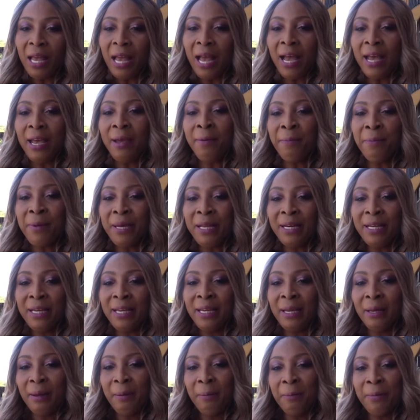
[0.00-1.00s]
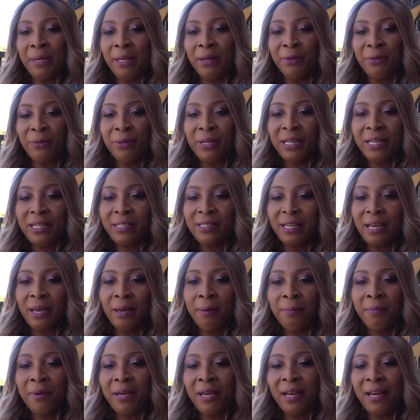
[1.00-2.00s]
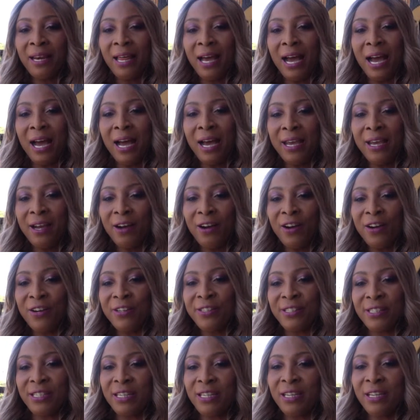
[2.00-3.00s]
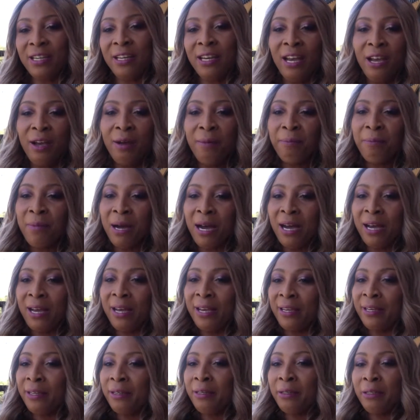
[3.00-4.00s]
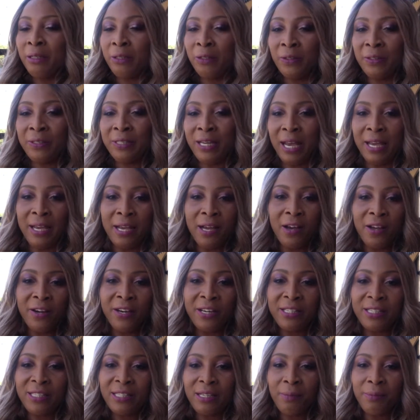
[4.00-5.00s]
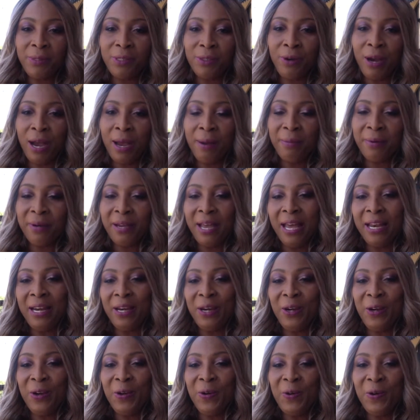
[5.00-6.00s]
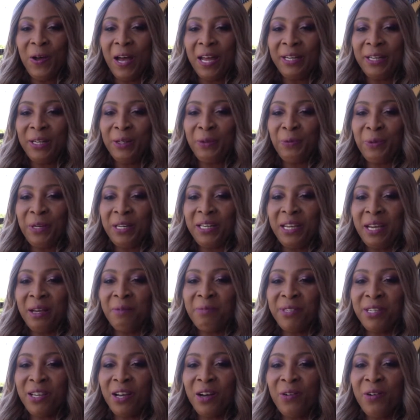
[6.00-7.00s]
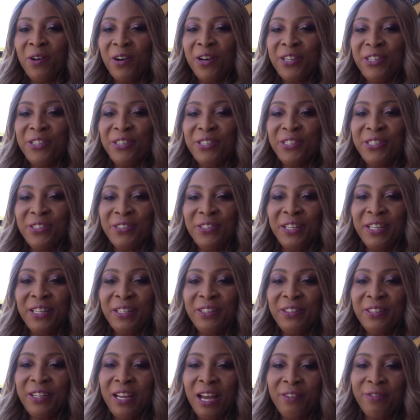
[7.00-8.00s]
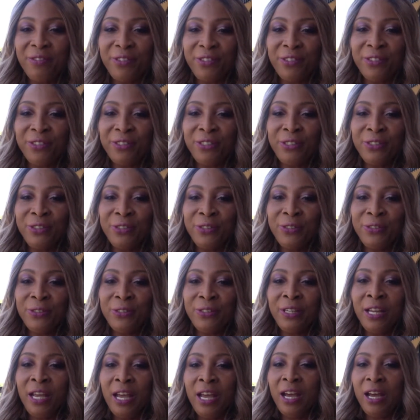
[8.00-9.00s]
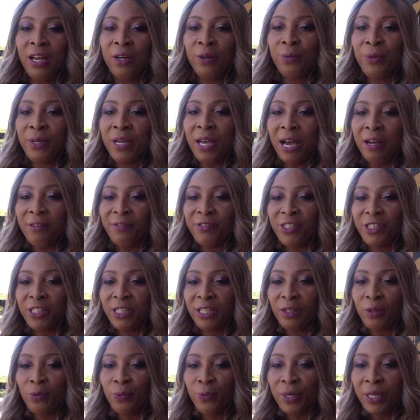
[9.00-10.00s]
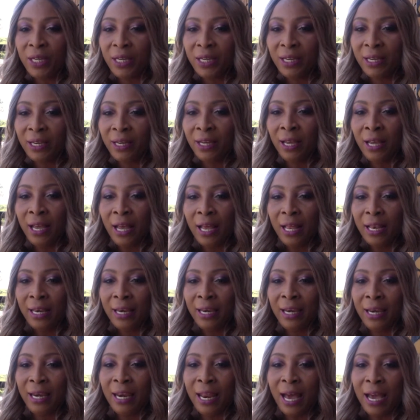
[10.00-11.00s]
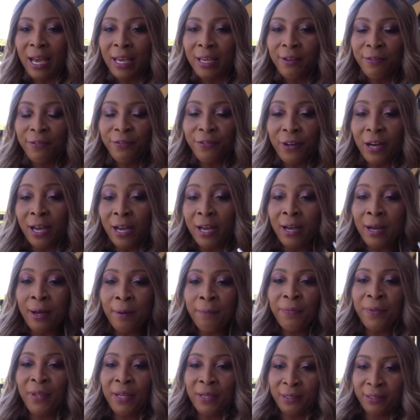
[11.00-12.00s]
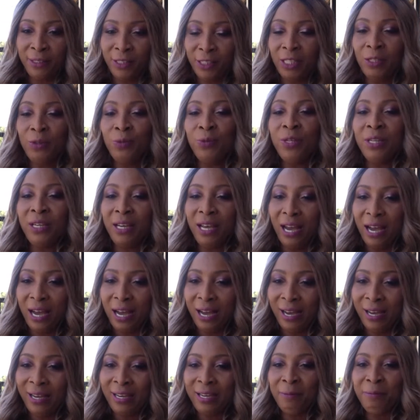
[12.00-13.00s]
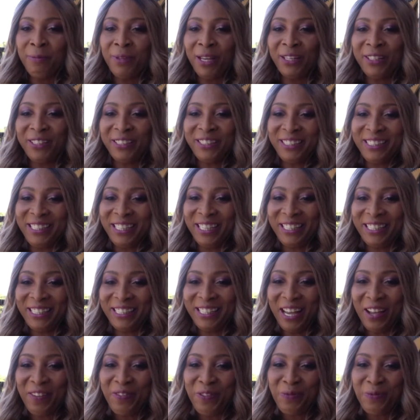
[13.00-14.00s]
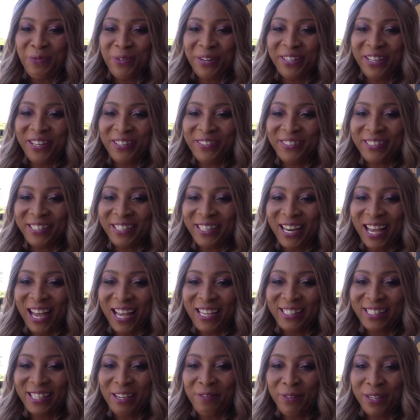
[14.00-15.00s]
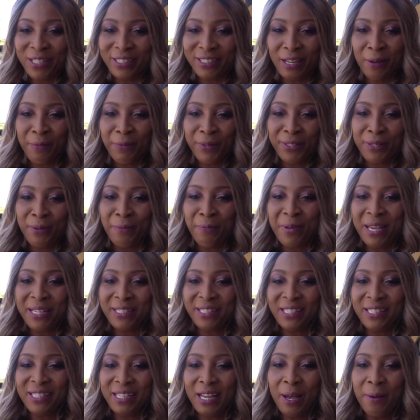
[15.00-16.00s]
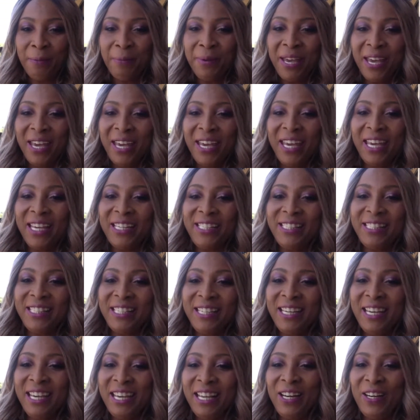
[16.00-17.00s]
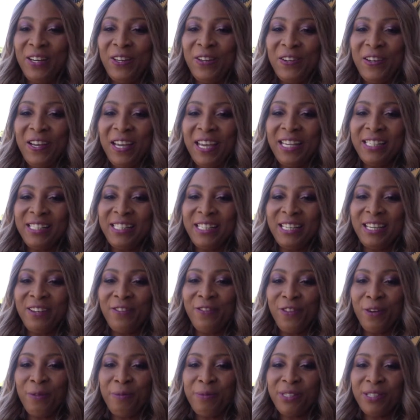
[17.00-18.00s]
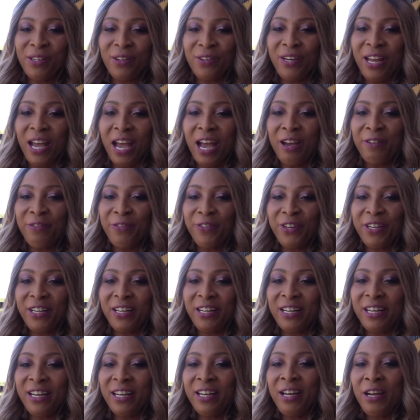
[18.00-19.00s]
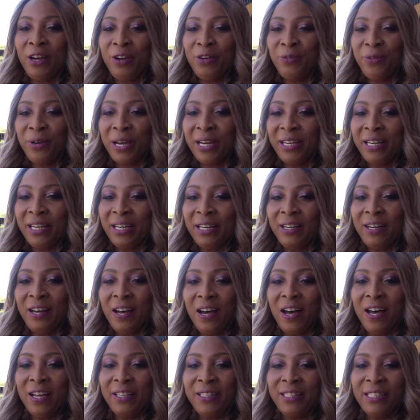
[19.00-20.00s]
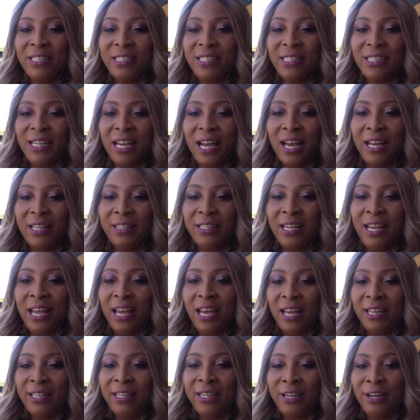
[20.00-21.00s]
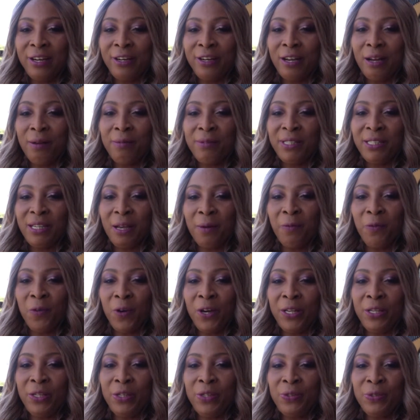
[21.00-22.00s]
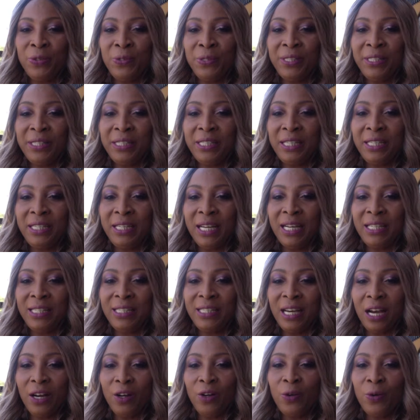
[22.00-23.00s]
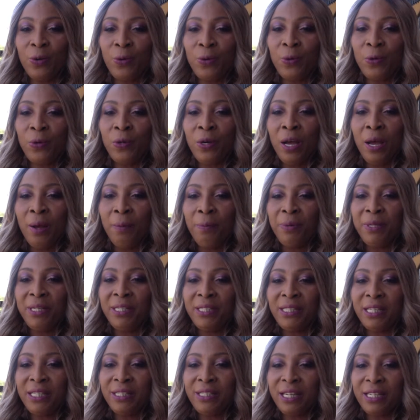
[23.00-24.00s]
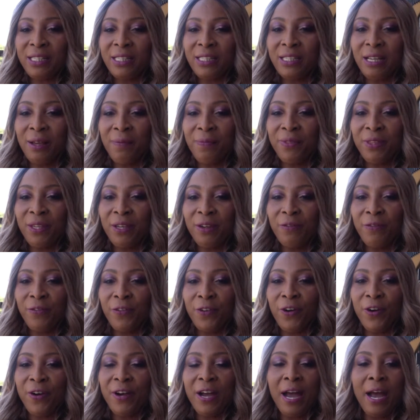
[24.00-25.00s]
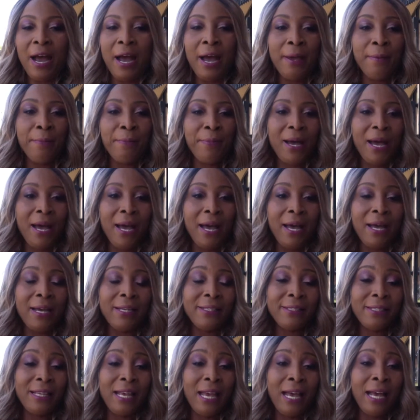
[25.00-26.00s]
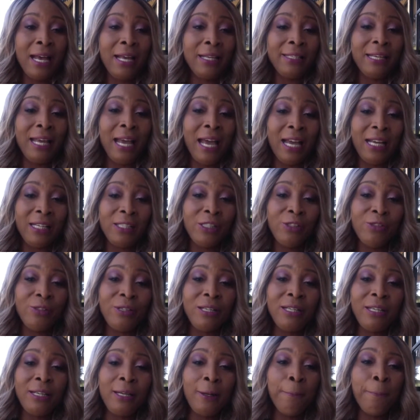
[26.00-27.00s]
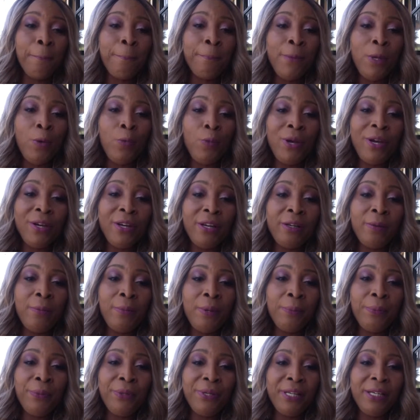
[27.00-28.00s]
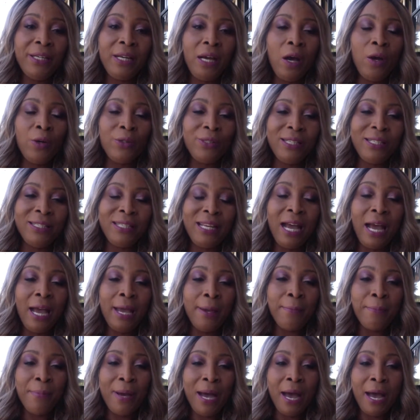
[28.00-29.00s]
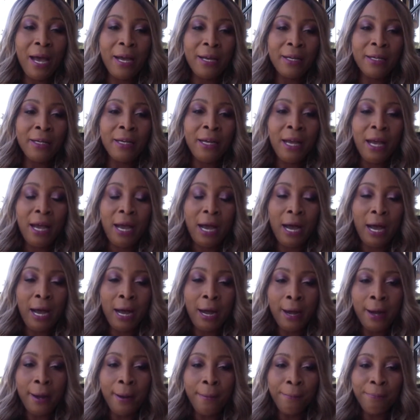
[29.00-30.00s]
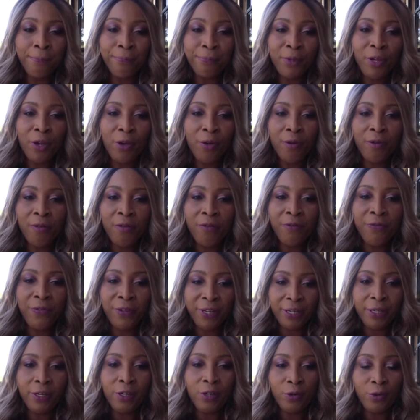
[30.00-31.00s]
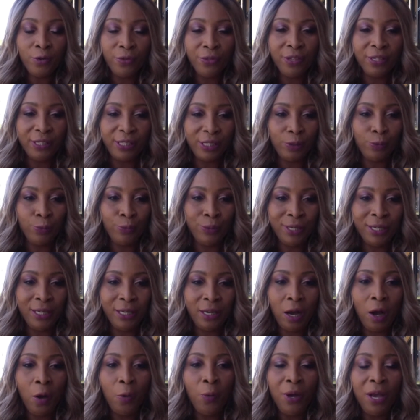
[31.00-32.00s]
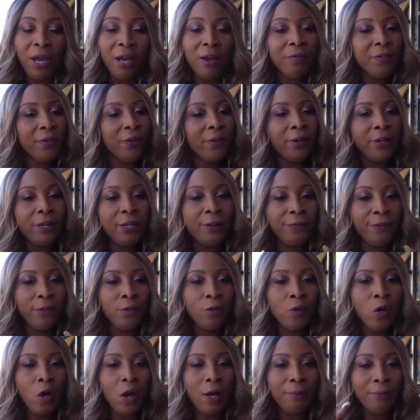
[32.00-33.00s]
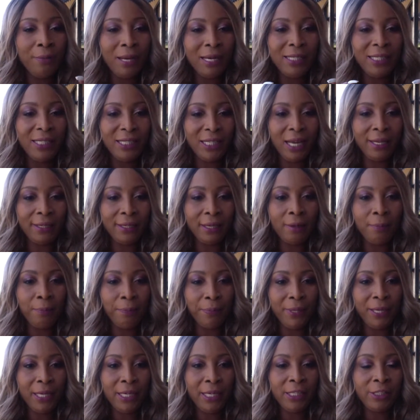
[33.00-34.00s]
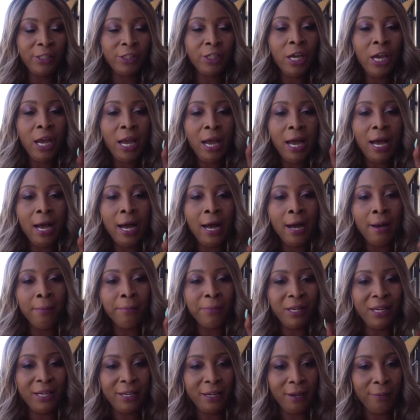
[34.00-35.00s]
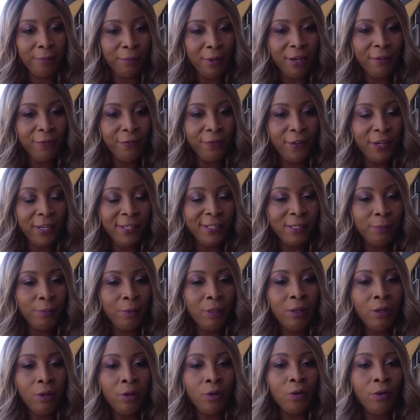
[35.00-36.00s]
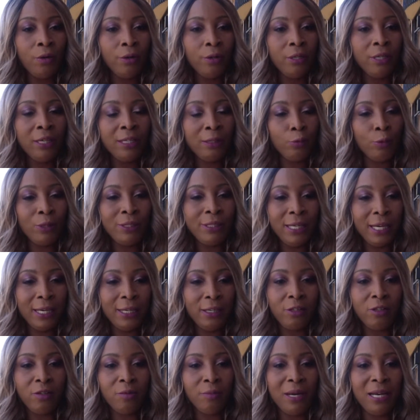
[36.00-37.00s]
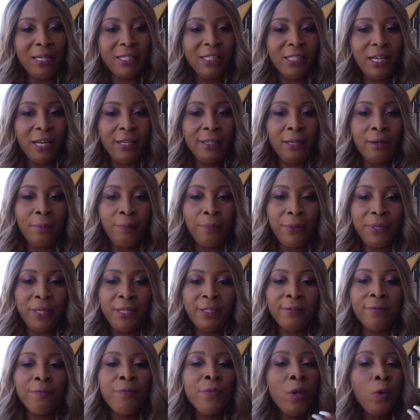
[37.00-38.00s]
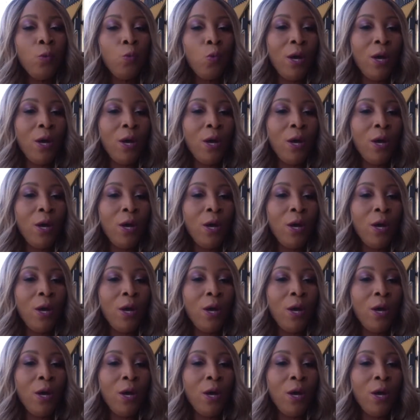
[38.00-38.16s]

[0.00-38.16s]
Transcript: Hi, Millie Milriz, M L I R Z, my you know dioded subscriber. Hello, Hanit Williams. How are you doing? Good afternoon. And we have Chinwe Life. Um, Chinwe. Hi, I'm not going to take the time to pronounce the last name because I'm going to mess it up. Essie, hello, Essie from South Africa, regular on the chat. And here comes someone new, Tina Chaku. Please suggest something for eye bags. And actually, we're going to be putting out an eye bag um, video this week. However, if you go on my channel page, um, click on my face below, it will take you to my channel page.